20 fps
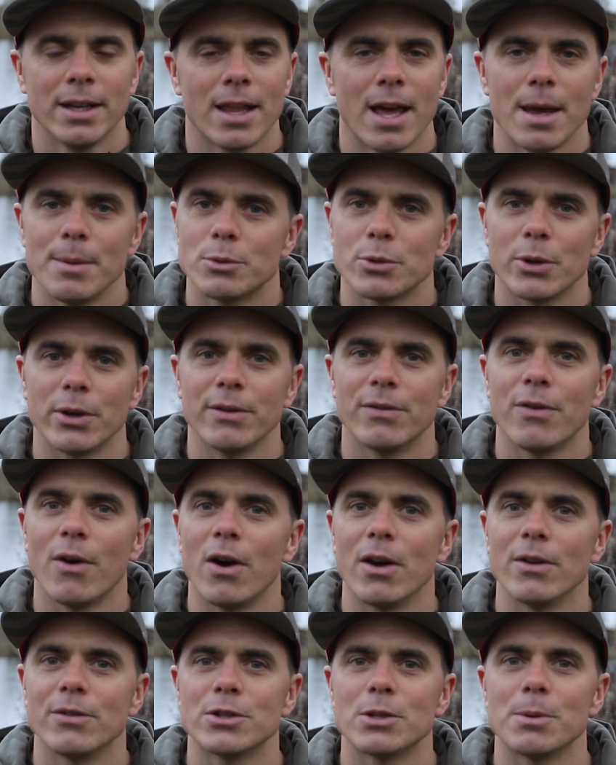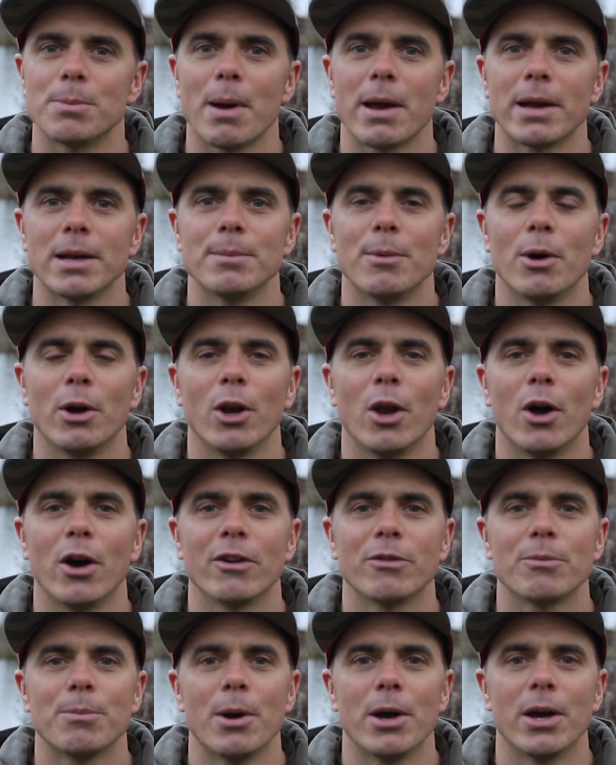That M25 is the bane of my
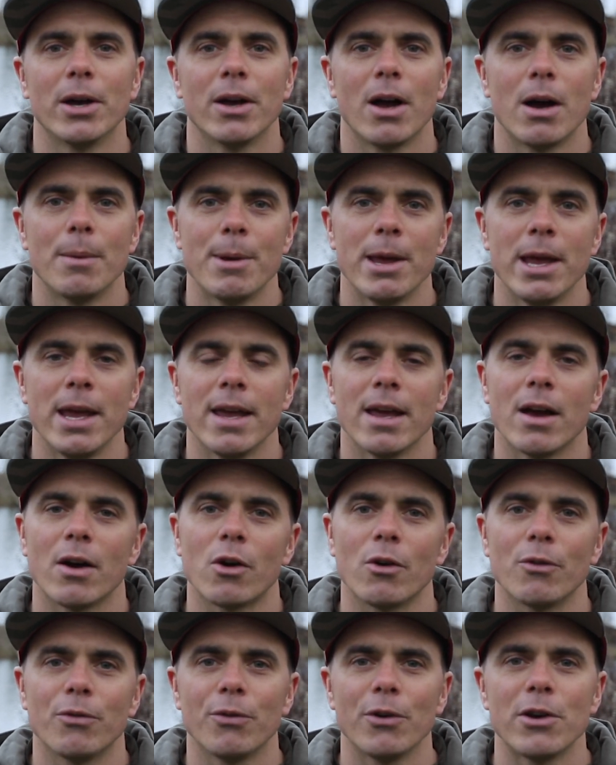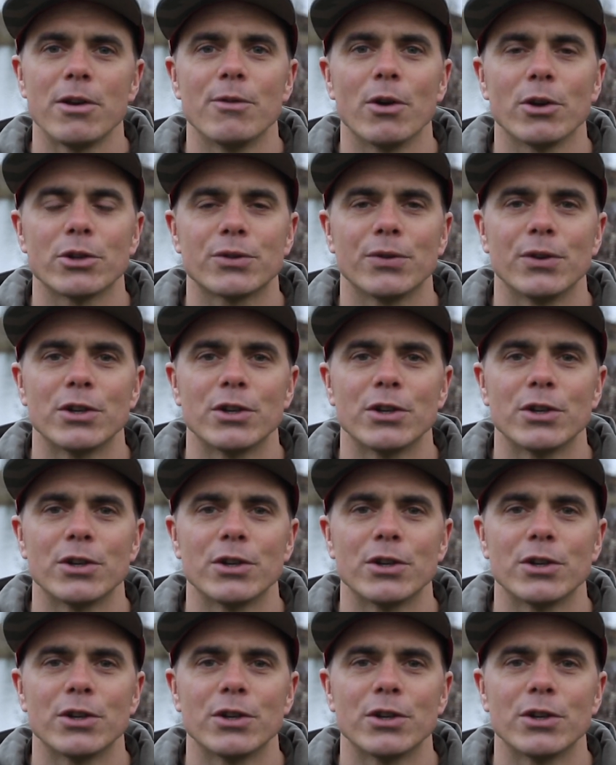life. But I'm here, I've got three rods